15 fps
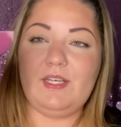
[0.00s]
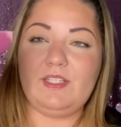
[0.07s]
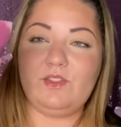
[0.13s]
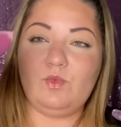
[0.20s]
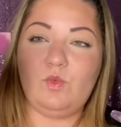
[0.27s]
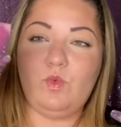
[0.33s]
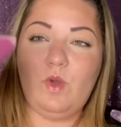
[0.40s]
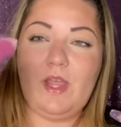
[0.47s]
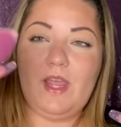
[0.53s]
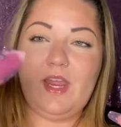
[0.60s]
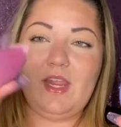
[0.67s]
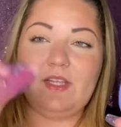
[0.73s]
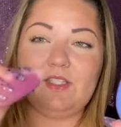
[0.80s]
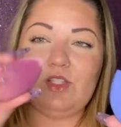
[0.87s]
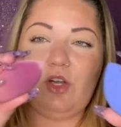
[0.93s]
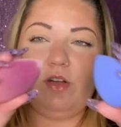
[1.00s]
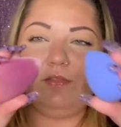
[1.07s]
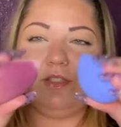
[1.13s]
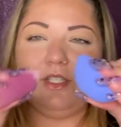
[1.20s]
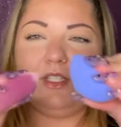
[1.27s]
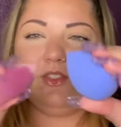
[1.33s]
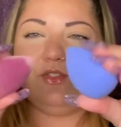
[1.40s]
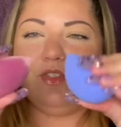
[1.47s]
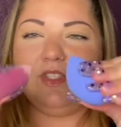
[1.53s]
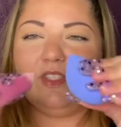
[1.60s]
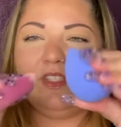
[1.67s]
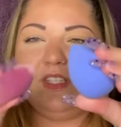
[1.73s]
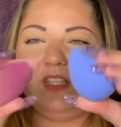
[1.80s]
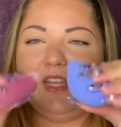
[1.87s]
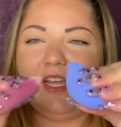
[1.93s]
is way softer, as you can
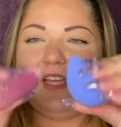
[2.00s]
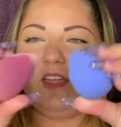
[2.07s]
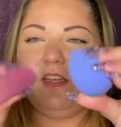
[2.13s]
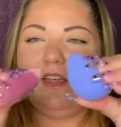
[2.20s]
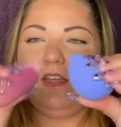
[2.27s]
see, like,